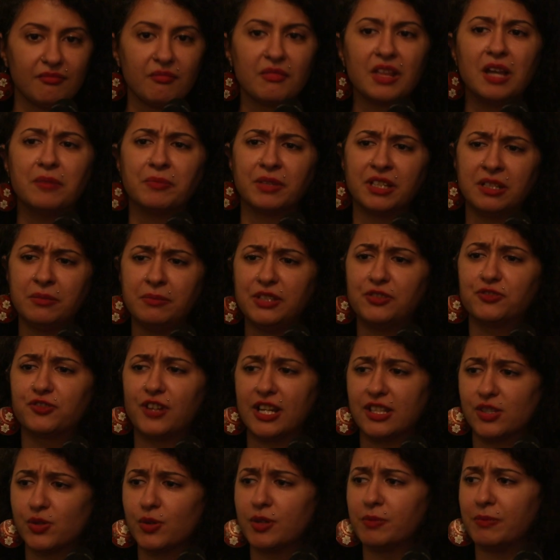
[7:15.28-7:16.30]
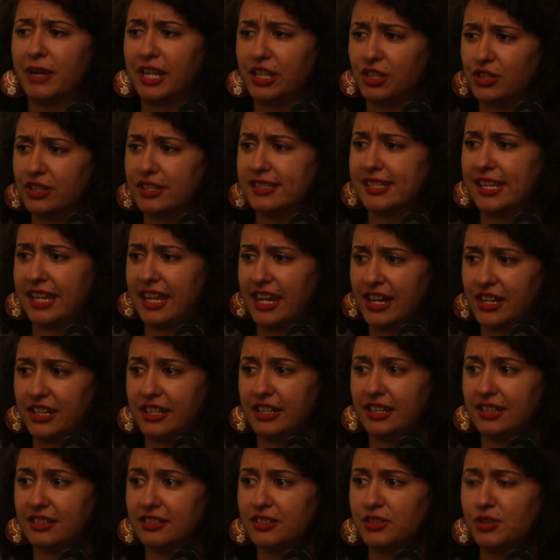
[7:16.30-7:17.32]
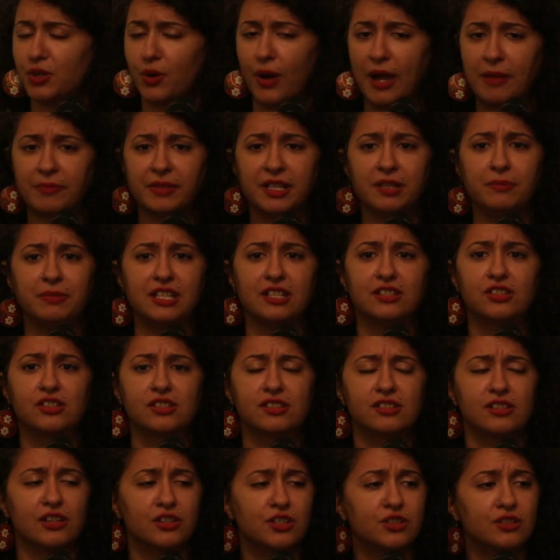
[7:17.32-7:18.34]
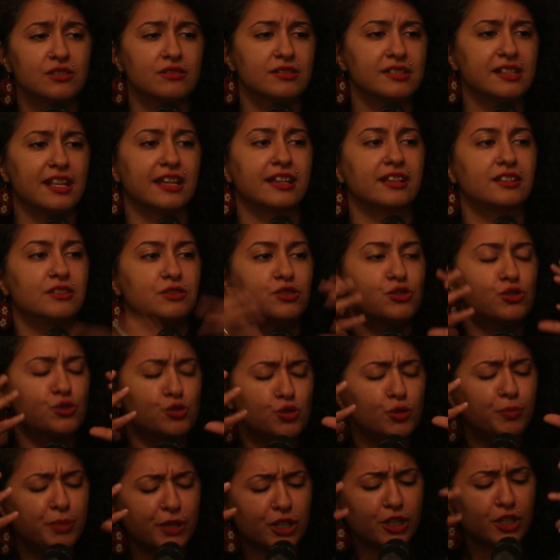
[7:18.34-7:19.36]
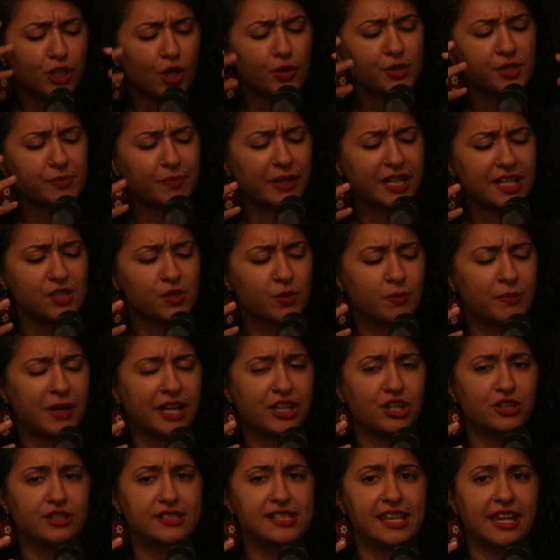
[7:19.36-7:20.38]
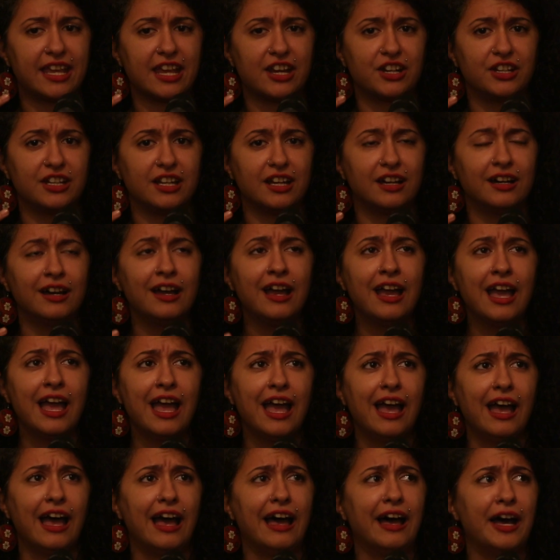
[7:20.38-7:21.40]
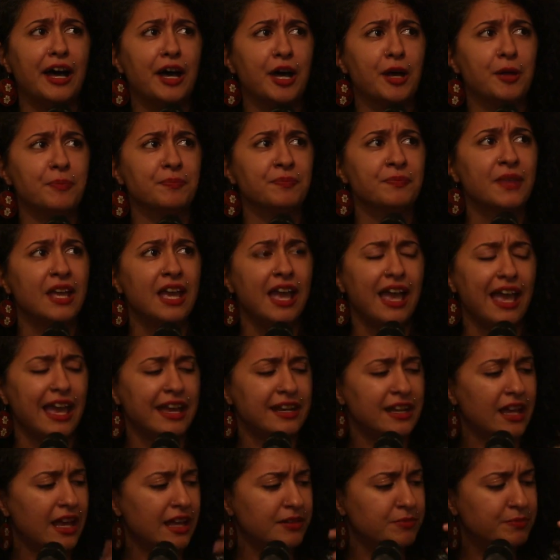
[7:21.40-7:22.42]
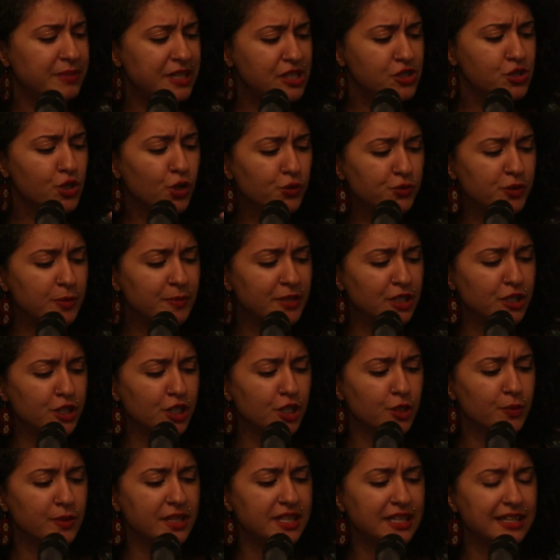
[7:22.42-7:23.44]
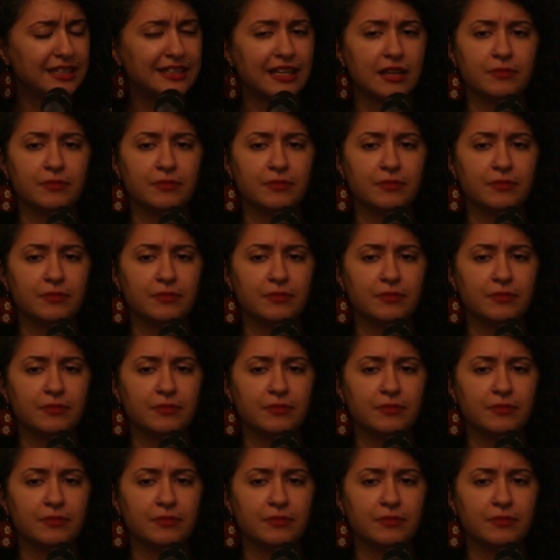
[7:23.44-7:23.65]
I'm going to be friends with my urticaria. So I'm going to be super close buddies with my urticaria, and be so familiar with it.